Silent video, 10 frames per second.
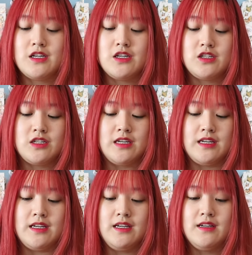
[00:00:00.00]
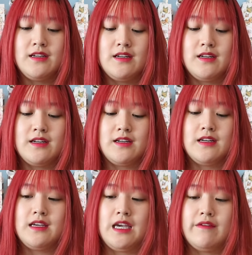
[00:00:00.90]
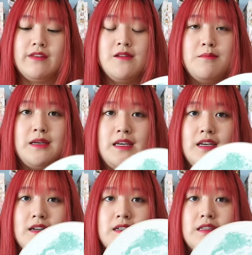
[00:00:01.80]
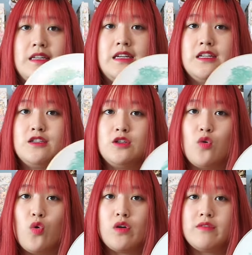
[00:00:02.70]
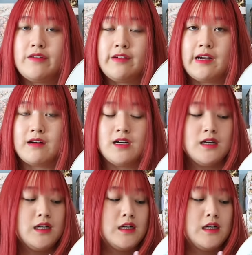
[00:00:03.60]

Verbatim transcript: she gifted me the Dior Riviera